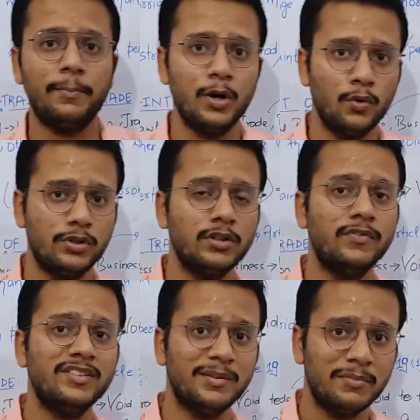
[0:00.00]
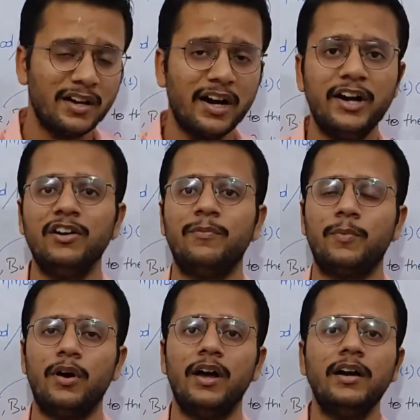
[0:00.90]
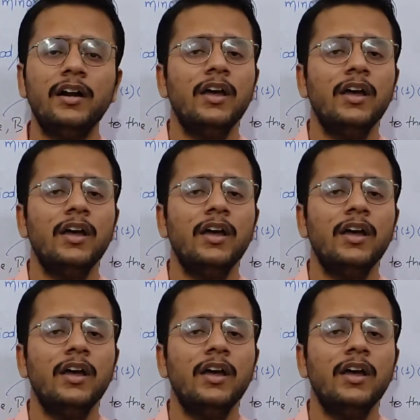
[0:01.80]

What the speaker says: producers of a similar kind of product,